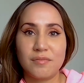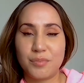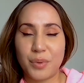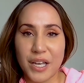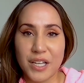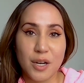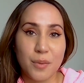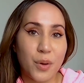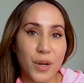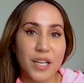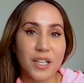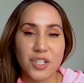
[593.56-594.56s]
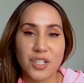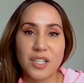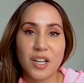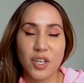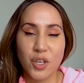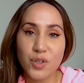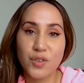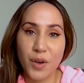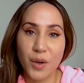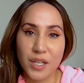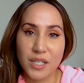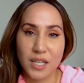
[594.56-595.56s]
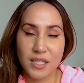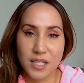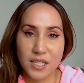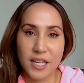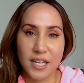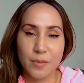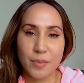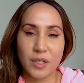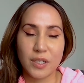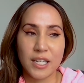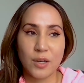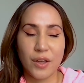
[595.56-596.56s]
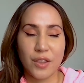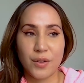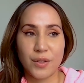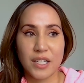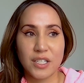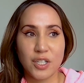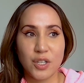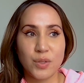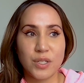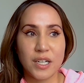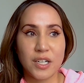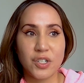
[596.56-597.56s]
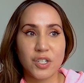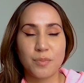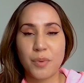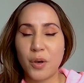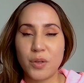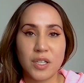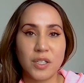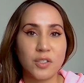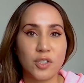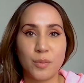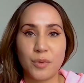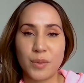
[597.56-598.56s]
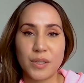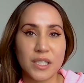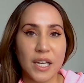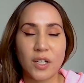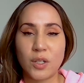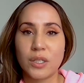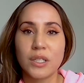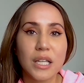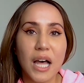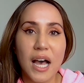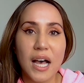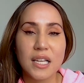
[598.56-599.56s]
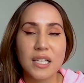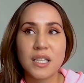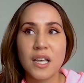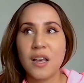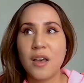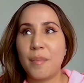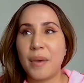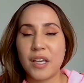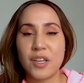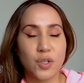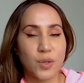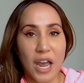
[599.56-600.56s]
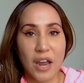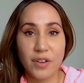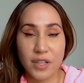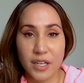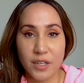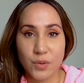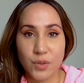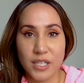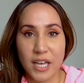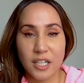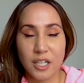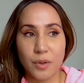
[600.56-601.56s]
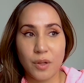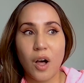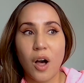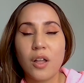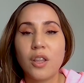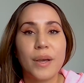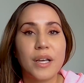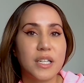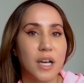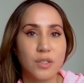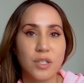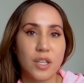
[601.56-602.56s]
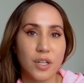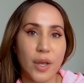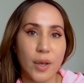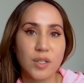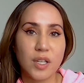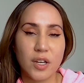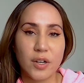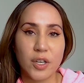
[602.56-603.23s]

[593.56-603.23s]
brands are putting just a huge focus on sustainability, whether that's using just post-consumer recycled glass, making sure everything is recyclable, all the way down to the notes that they're